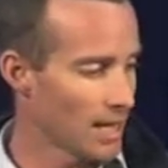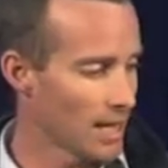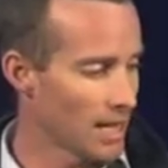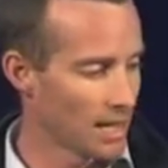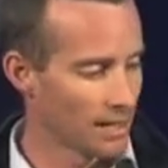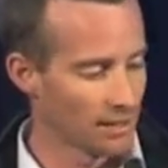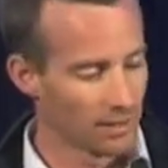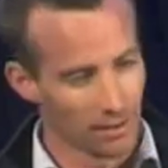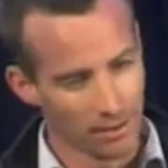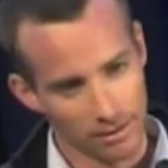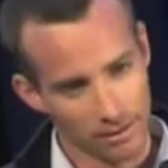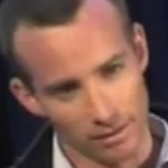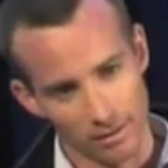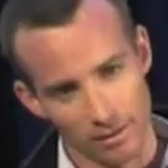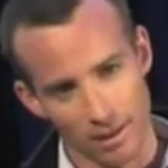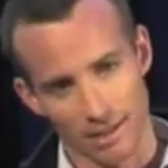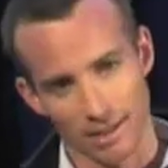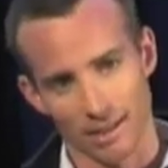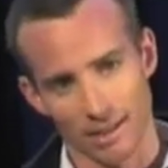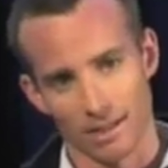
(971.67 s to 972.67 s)
and
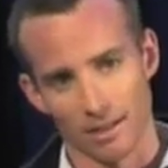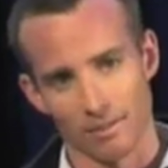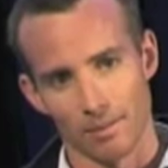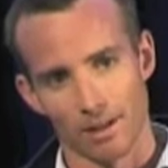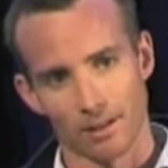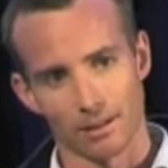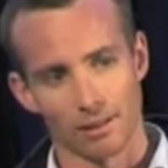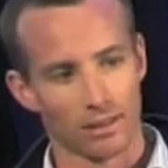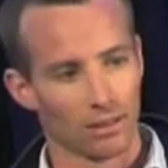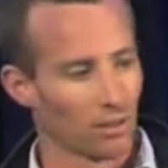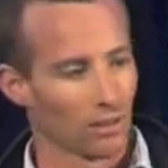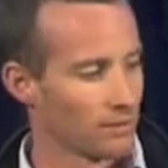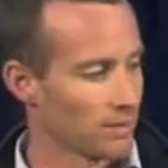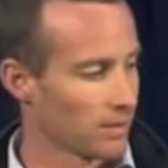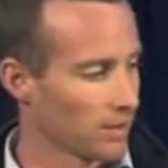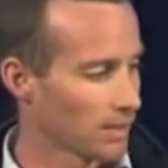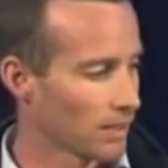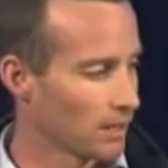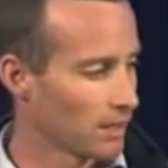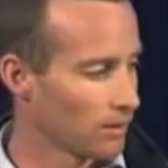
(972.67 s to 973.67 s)
they're systematically going for
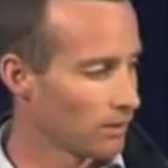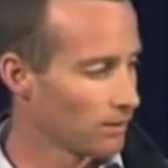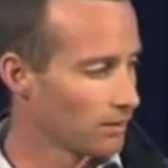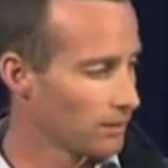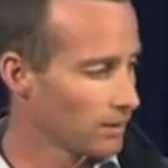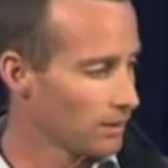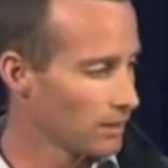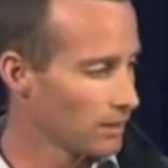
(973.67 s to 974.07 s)
scale.